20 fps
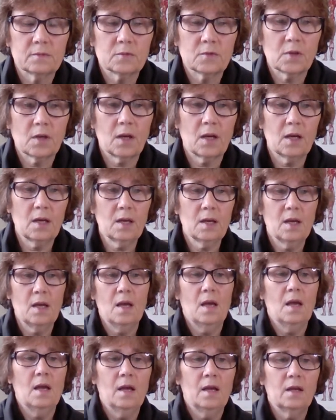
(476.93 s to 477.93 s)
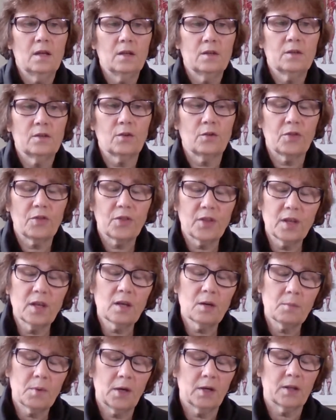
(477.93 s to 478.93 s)
Okay. So think
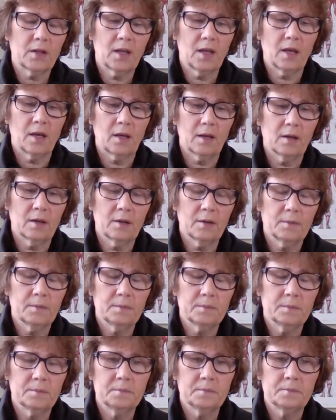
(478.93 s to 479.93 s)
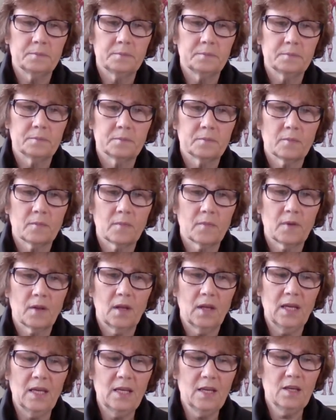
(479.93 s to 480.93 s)
about that.
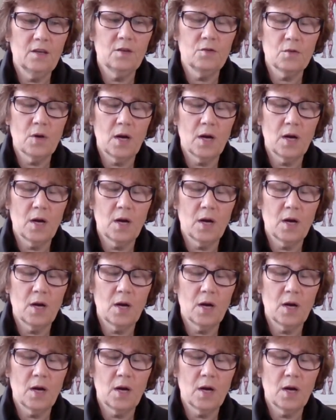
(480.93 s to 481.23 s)
He knew